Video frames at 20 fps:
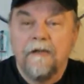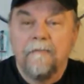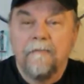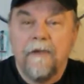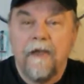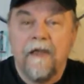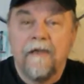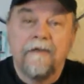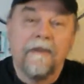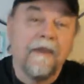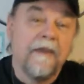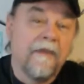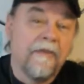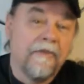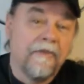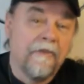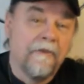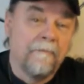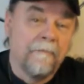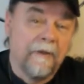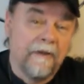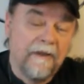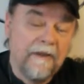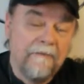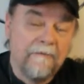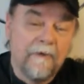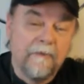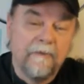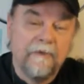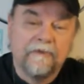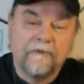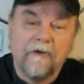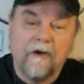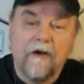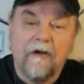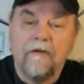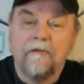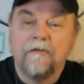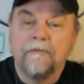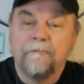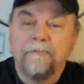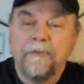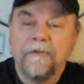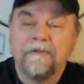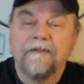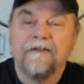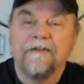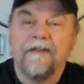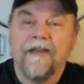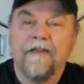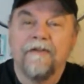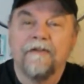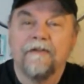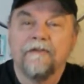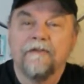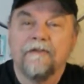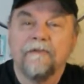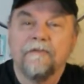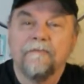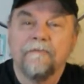and they believe it was all put together